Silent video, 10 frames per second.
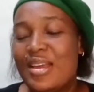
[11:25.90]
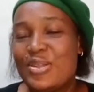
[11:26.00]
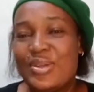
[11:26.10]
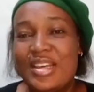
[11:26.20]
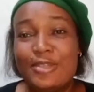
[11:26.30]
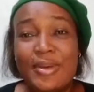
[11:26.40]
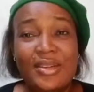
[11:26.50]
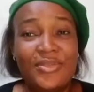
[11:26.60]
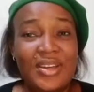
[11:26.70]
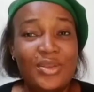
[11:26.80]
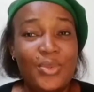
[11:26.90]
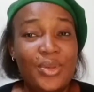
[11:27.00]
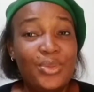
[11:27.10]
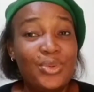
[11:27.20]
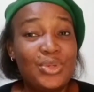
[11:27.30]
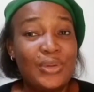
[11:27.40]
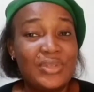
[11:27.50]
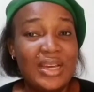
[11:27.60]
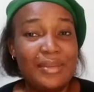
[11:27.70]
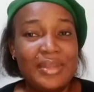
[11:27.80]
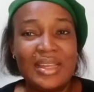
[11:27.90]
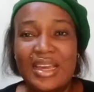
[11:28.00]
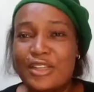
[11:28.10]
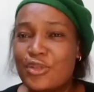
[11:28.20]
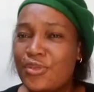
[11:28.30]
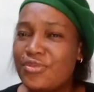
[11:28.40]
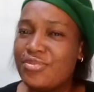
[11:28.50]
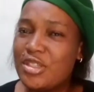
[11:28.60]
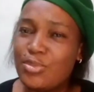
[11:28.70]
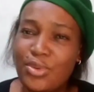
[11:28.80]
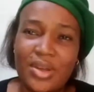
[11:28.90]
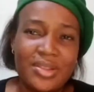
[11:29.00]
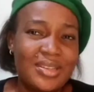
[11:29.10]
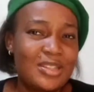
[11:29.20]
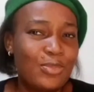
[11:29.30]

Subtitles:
So despite the fact he went through tough time in the hands of his brothers,